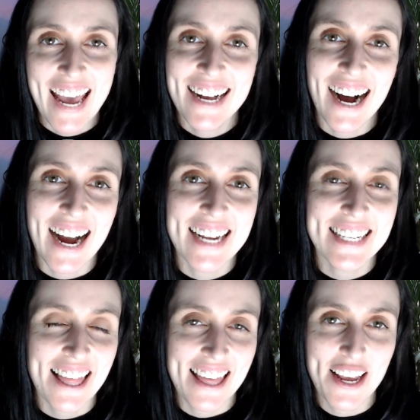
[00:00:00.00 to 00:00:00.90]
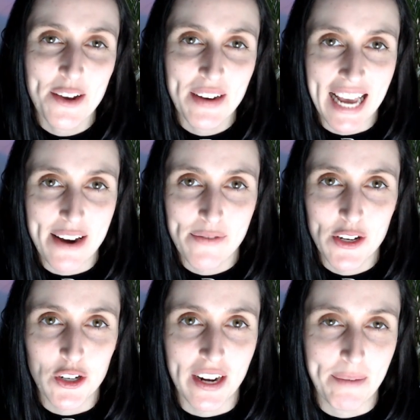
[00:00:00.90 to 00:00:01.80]
Hey guys, thank you again for
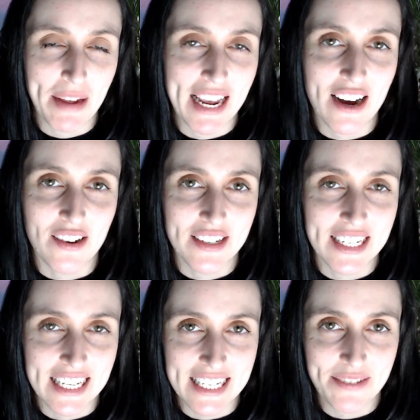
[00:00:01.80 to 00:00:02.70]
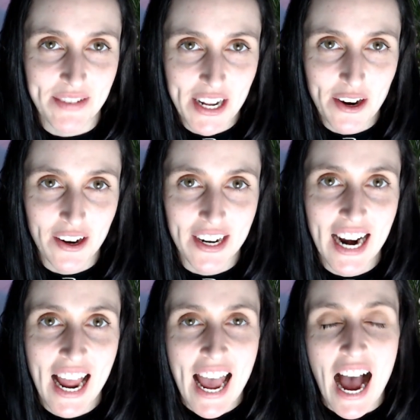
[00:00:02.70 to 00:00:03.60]
joining me on to this video.